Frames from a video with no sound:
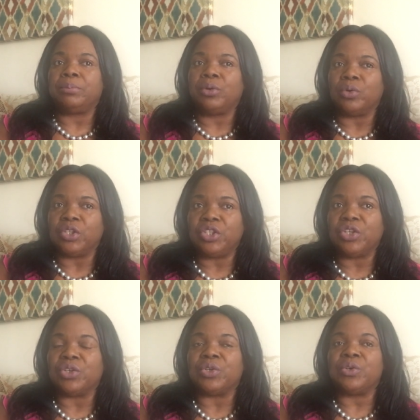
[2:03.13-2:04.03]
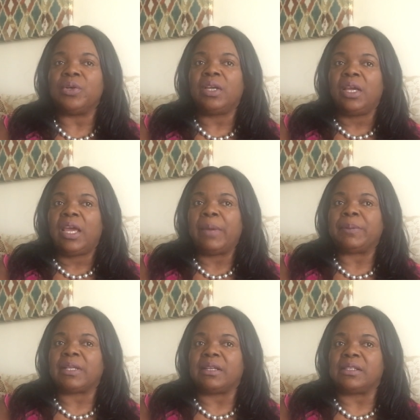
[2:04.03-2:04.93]
polio,
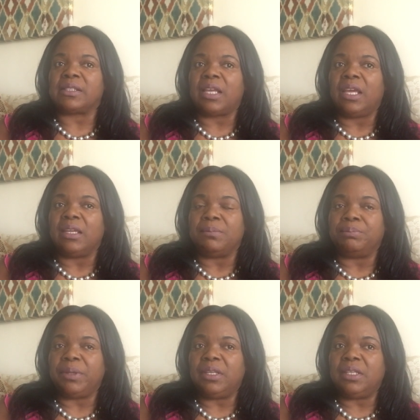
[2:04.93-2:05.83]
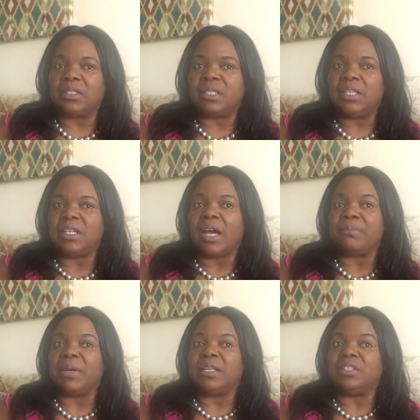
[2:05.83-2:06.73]
hepatitis A and B, Tdap,
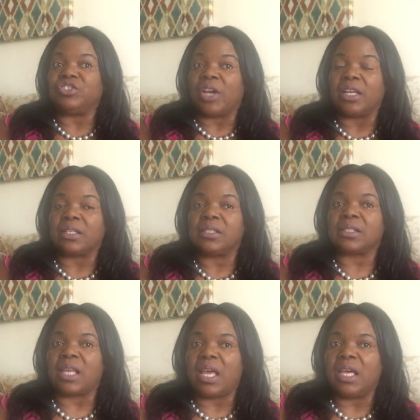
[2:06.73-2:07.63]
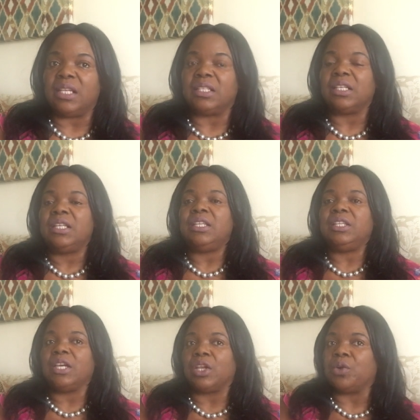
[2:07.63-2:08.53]
meningitis, and
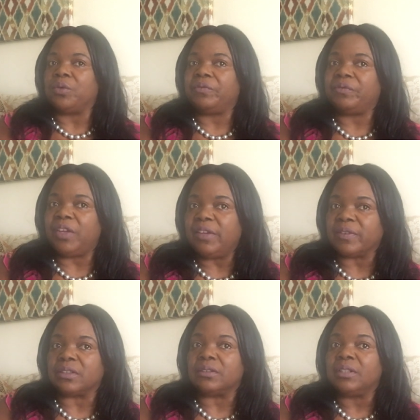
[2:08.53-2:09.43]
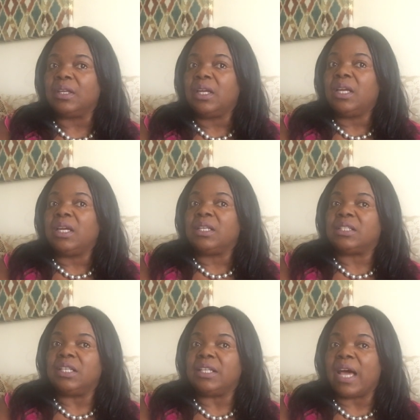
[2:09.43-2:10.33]
yellow fever.
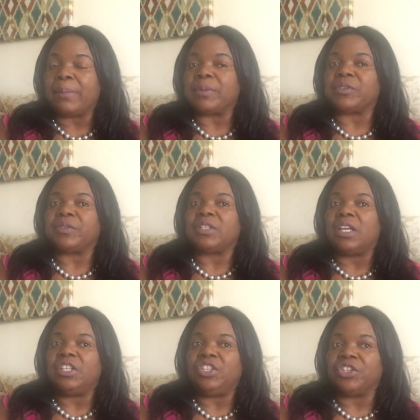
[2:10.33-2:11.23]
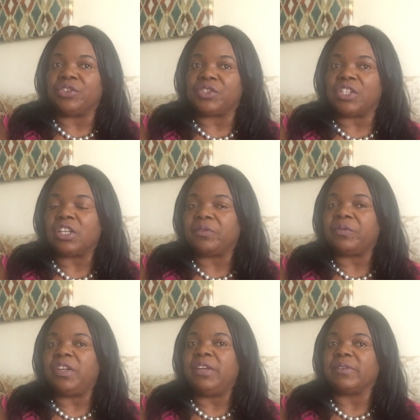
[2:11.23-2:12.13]
Tdap is for ten years, yellow
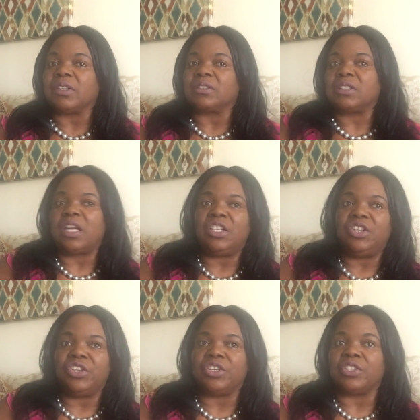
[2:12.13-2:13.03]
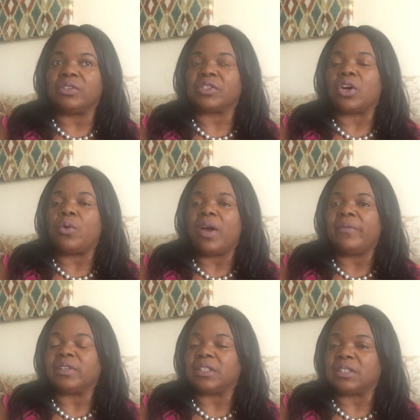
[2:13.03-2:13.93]
fever, ten years.
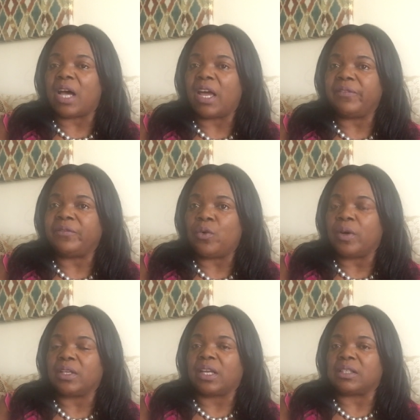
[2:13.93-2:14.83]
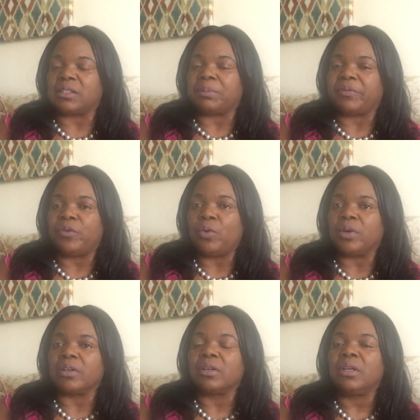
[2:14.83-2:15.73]
However, the typhoid, like I said
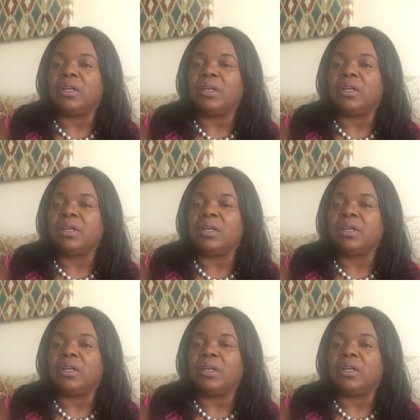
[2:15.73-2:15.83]
before,